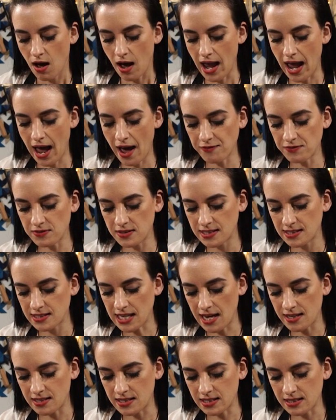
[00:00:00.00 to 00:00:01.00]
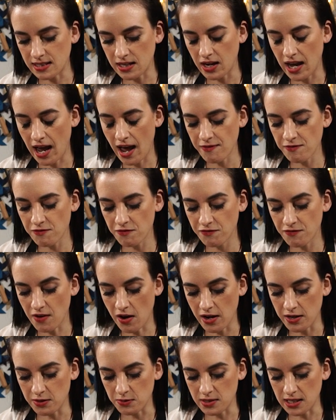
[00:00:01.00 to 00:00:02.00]
I haven't sanded it, I haven't
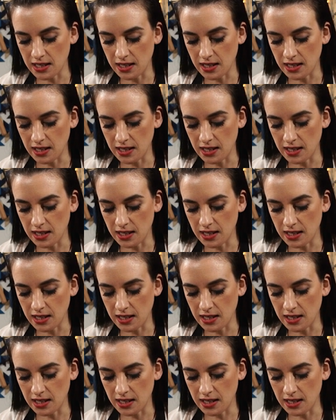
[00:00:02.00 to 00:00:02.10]
filed